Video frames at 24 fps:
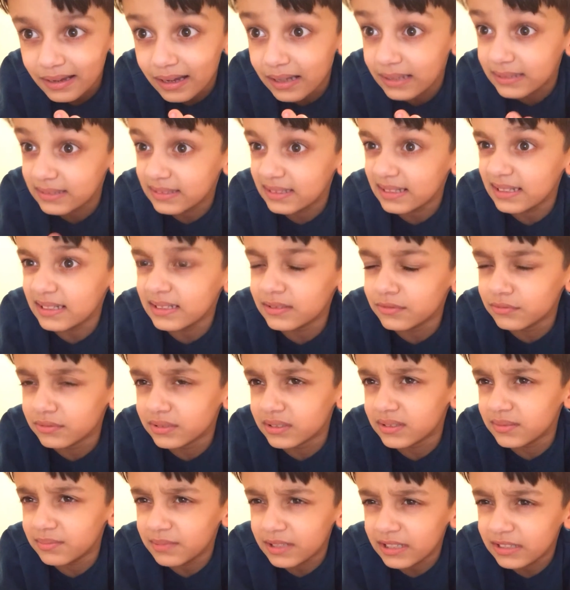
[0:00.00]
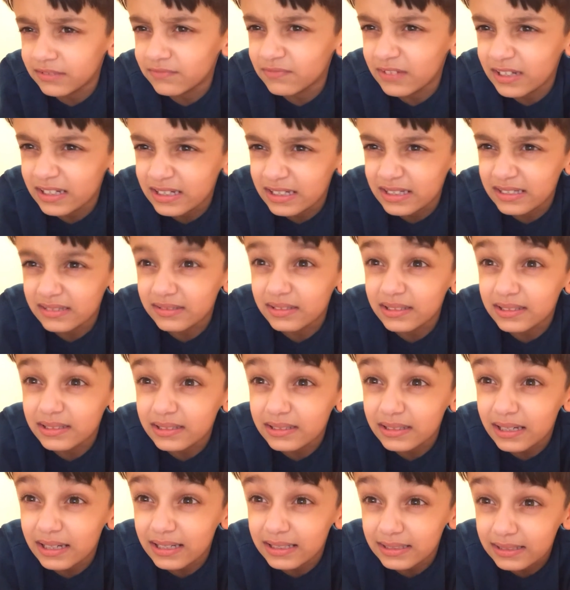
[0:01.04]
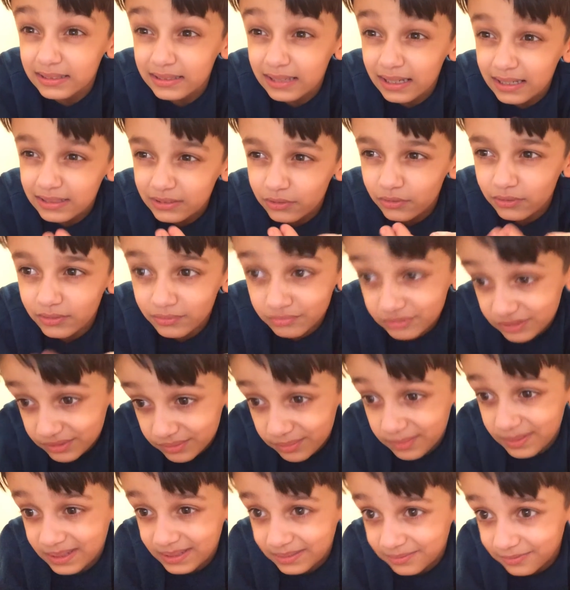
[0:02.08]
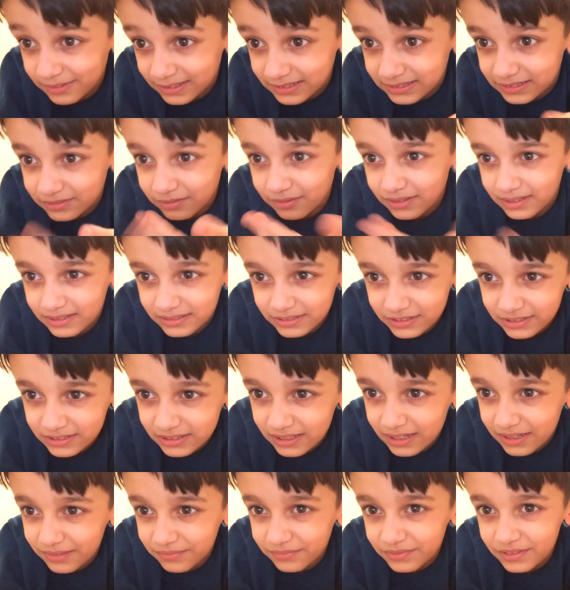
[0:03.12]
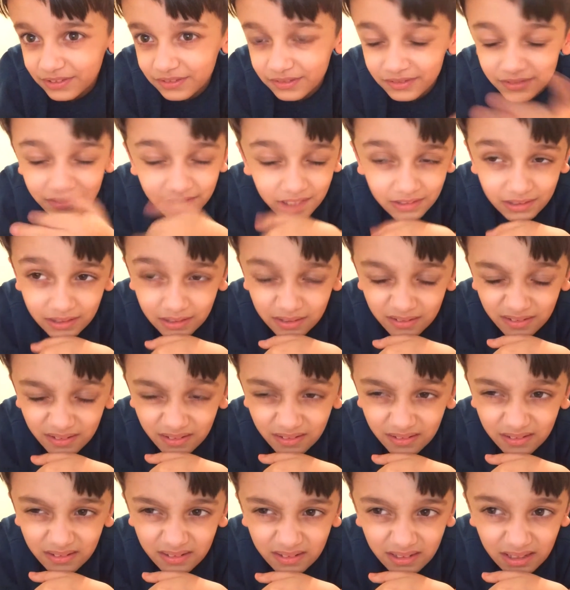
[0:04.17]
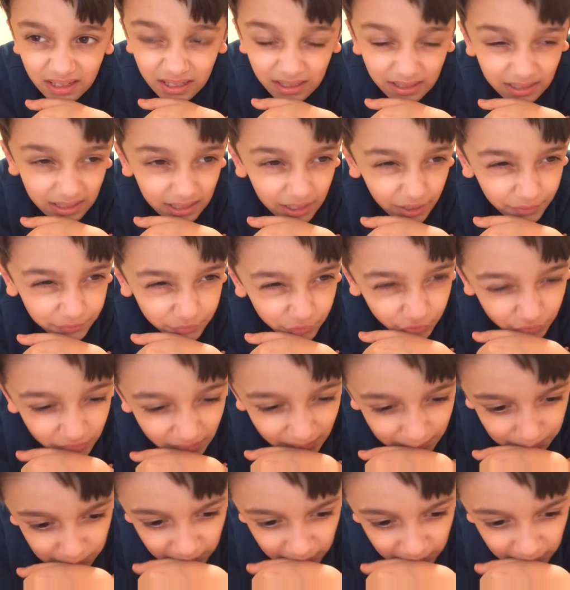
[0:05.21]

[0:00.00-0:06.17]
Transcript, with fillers: I think it was the main event. I didn't. I I thought it was the main event, so I just left after that